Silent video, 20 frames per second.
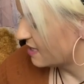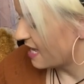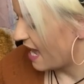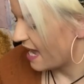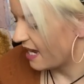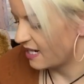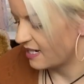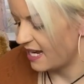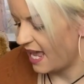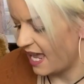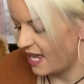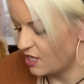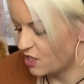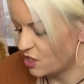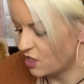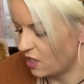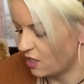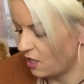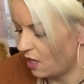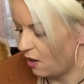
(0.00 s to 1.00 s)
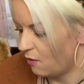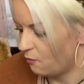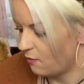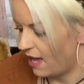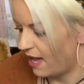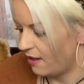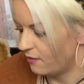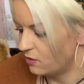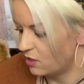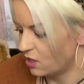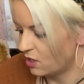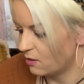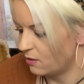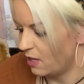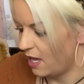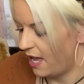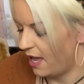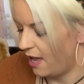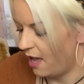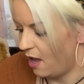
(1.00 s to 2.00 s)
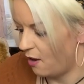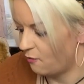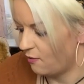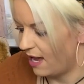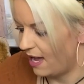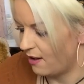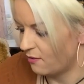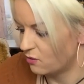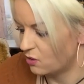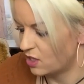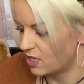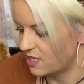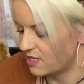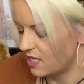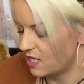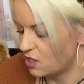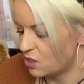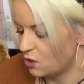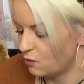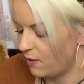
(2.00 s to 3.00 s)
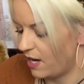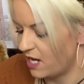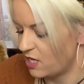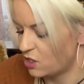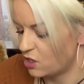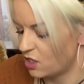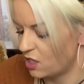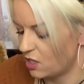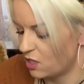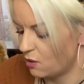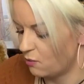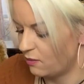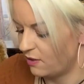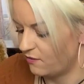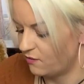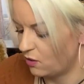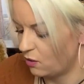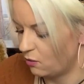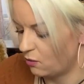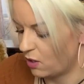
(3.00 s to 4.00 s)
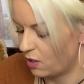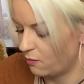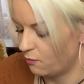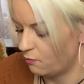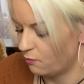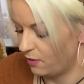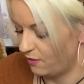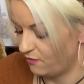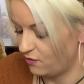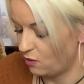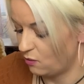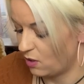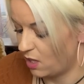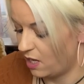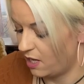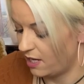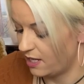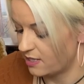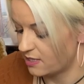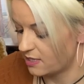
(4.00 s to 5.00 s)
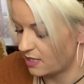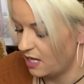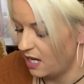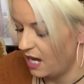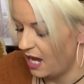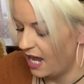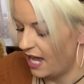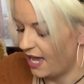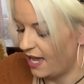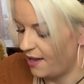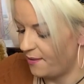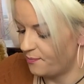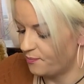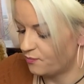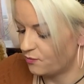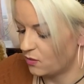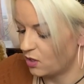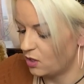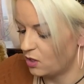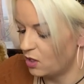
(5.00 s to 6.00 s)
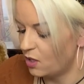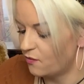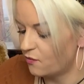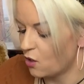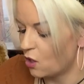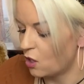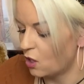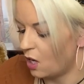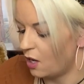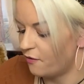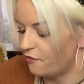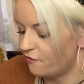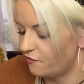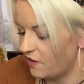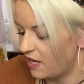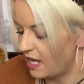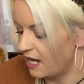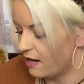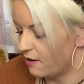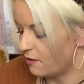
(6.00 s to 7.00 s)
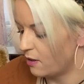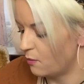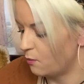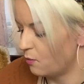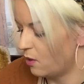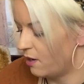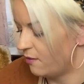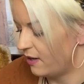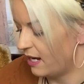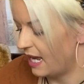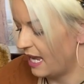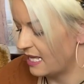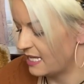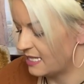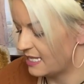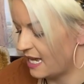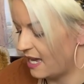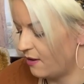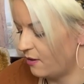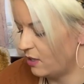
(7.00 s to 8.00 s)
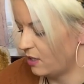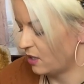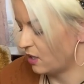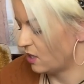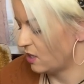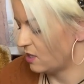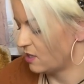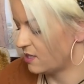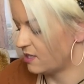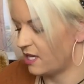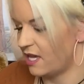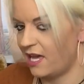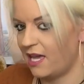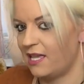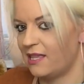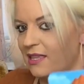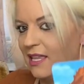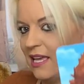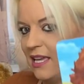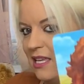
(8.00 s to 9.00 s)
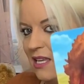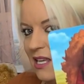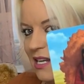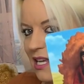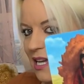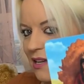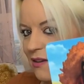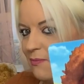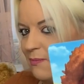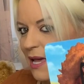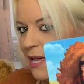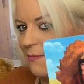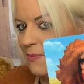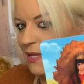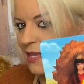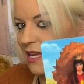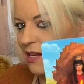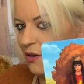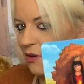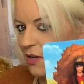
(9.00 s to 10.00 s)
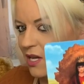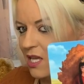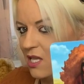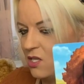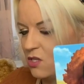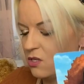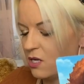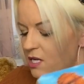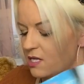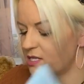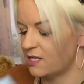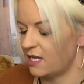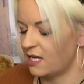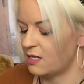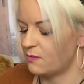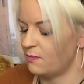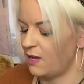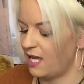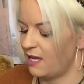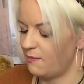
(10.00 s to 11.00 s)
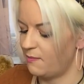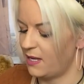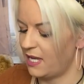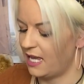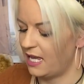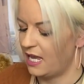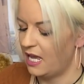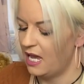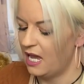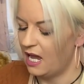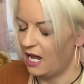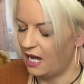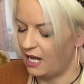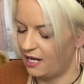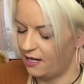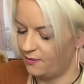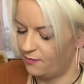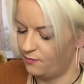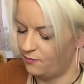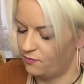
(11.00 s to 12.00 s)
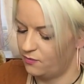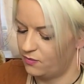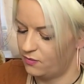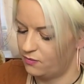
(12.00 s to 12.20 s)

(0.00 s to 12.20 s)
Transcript: of stagnation around the uh, around the situation with you with you guys. Um, you've got a lot of fear and worry and doubt and concern that, you know, maybe they're not interested, maybe um,